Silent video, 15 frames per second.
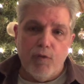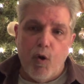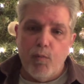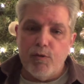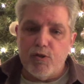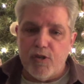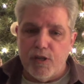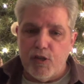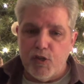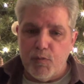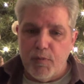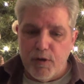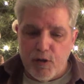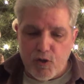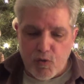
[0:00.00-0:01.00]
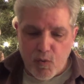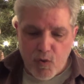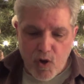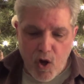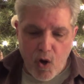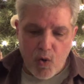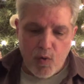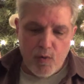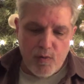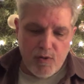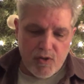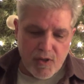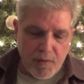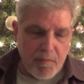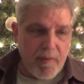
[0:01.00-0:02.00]
almost like spiritual
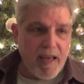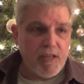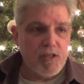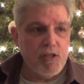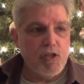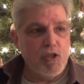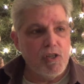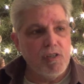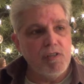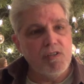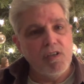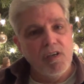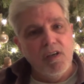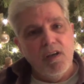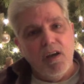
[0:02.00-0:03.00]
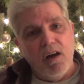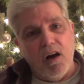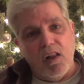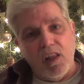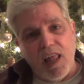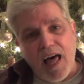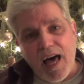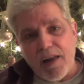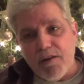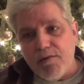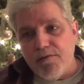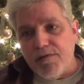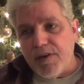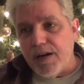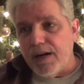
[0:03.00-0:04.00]
codes and messages, a lot
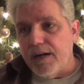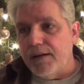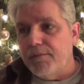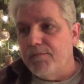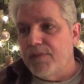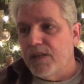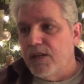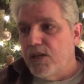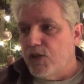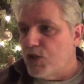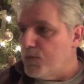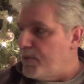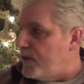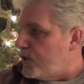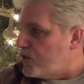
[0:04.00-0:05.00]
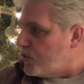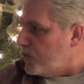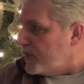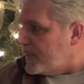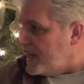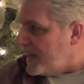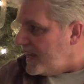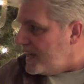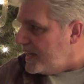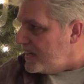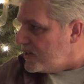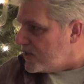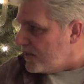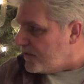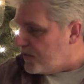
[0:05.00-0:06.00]
of. Uh, spiritual keys,
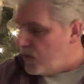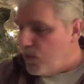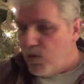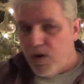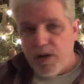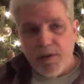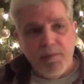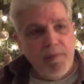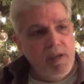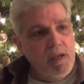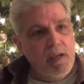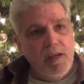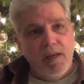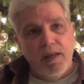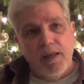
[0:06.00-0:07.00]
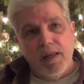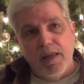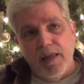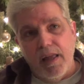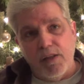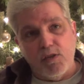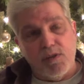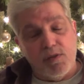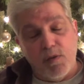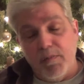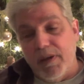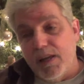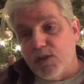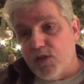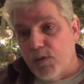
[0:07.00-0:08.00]
if you would. It's to
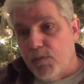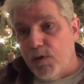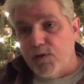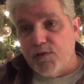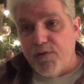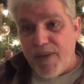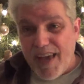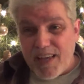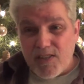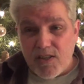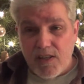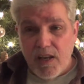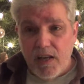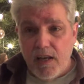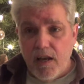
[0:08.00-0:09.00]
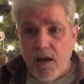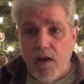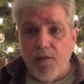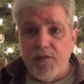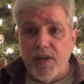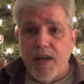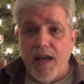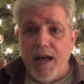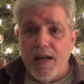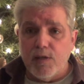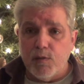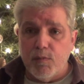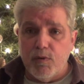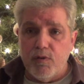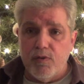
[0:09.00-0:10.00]
me, it's the most fascinating of the
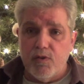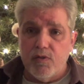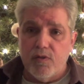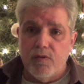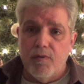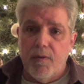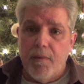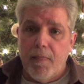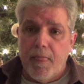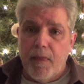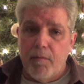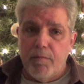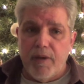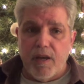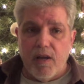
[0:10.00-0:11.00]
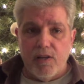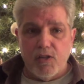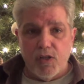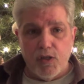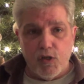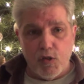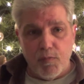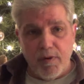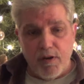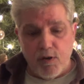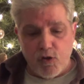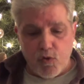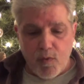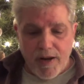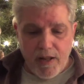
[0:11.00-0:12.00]
Gospels because of the
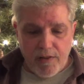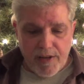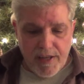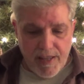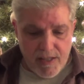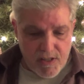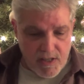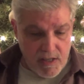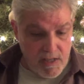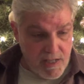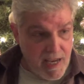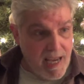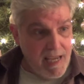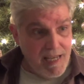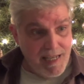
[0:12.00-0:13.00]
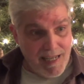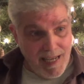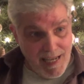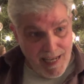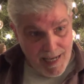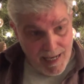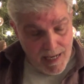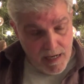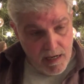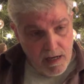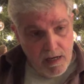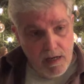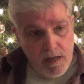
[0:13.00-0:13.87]
spirituality that's contained in it.